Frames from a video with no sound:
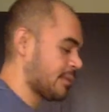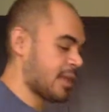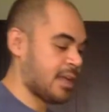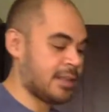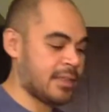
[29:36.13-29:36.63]

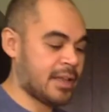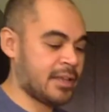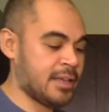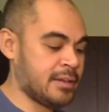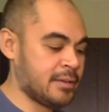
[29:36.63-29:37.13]
Adding that
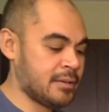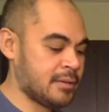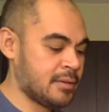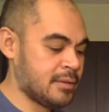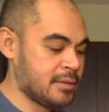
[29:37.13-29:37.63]
in,
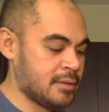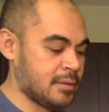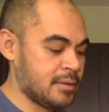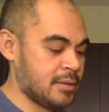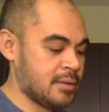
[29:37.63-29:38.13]

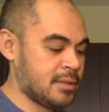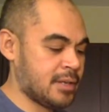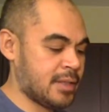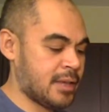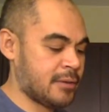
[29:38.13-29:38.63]

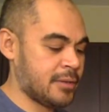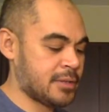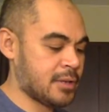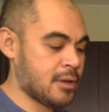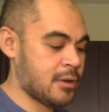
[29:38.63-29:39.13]
letting that grease
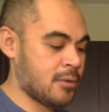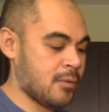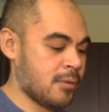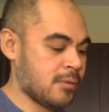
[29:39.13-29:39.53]
go.